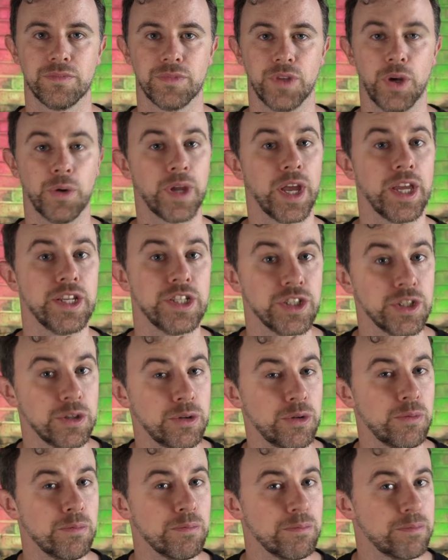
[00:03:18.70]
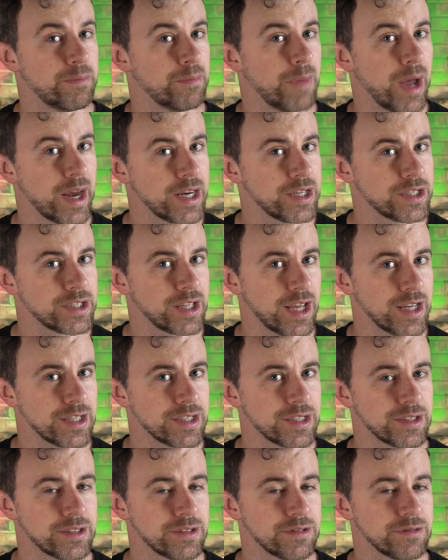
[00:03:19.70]
Okay, did you manage
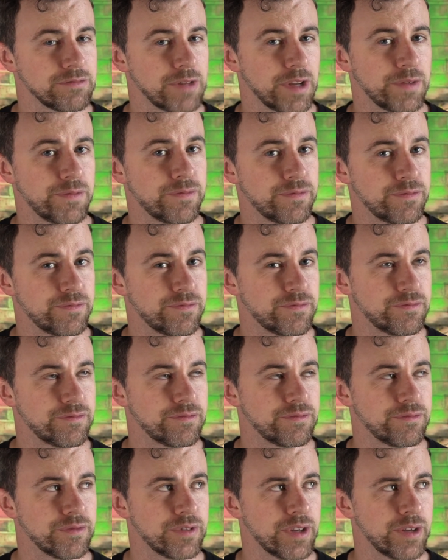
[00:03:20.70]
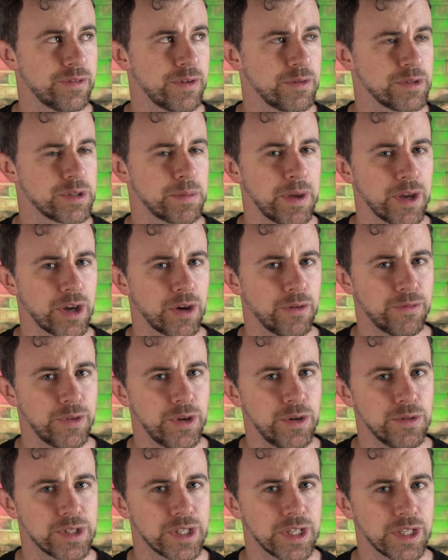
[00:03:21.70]
that? If it was a bit
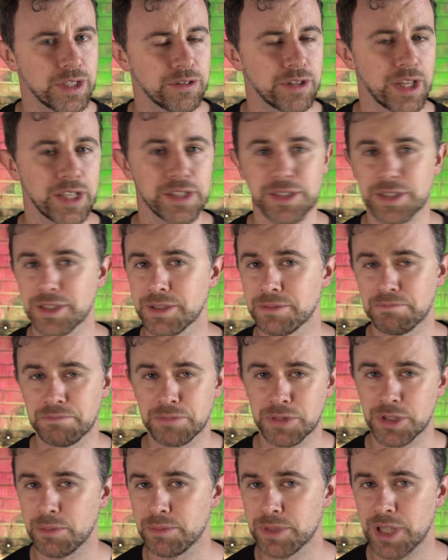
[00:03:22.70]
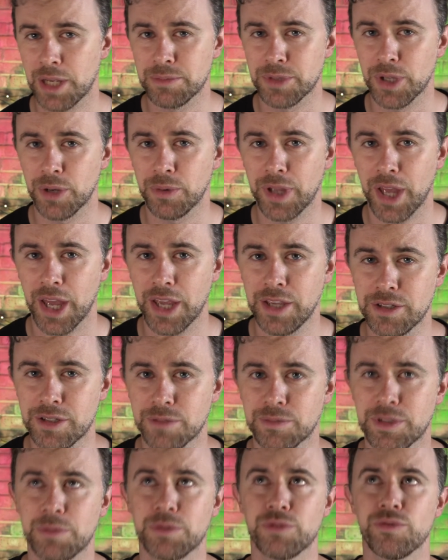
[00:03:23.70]
confusing, that's sometimes okay.
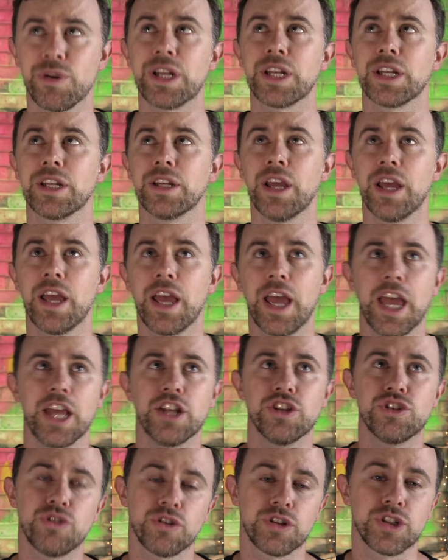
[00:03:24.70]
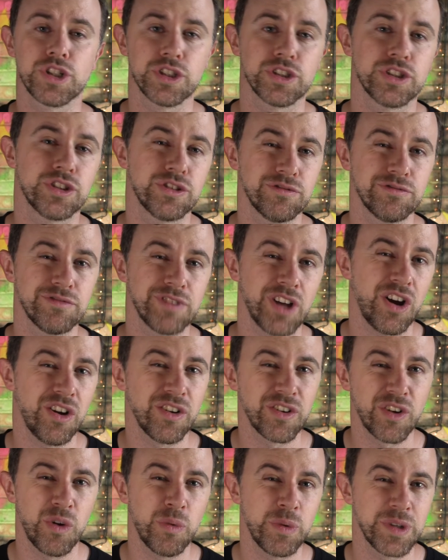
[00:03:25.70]
Sometimes written instructions
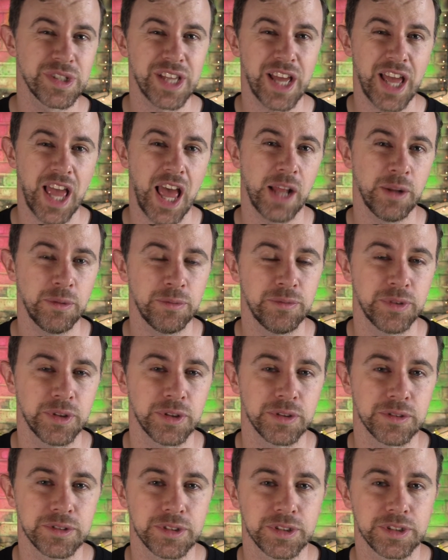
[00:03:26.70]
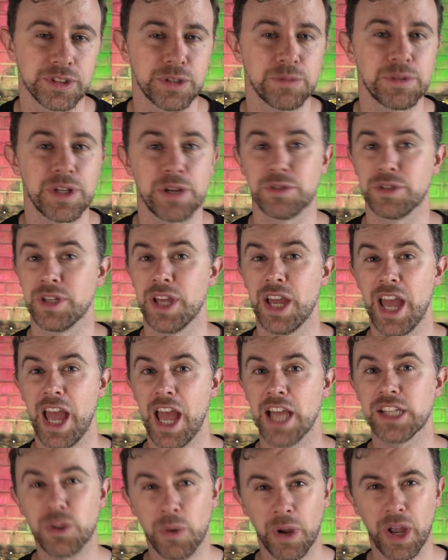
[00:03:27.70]
aren't always that helpful. Sometimes
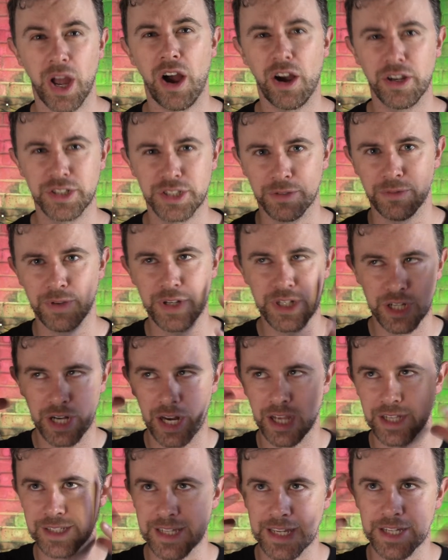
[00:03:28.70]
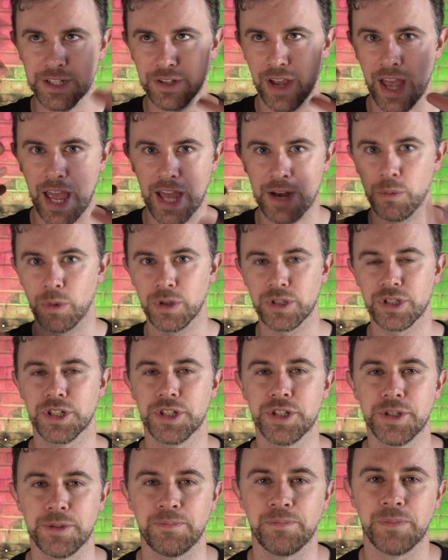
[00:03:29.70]
it's quite hard to visualize it in your head what to
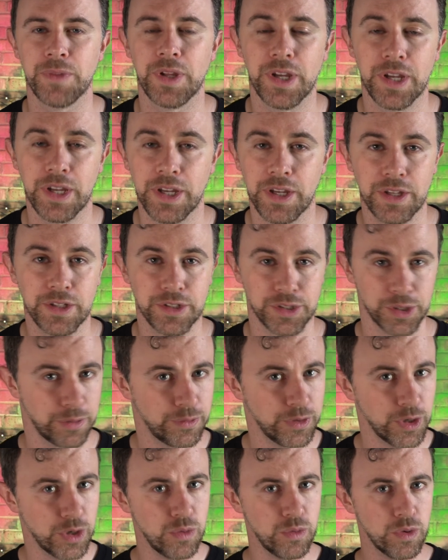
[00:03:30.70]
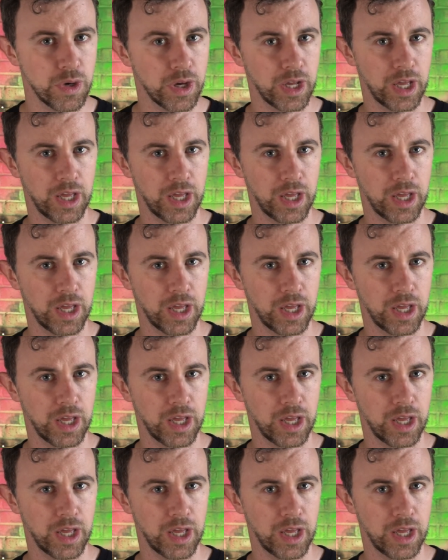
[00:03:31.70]
do. So if you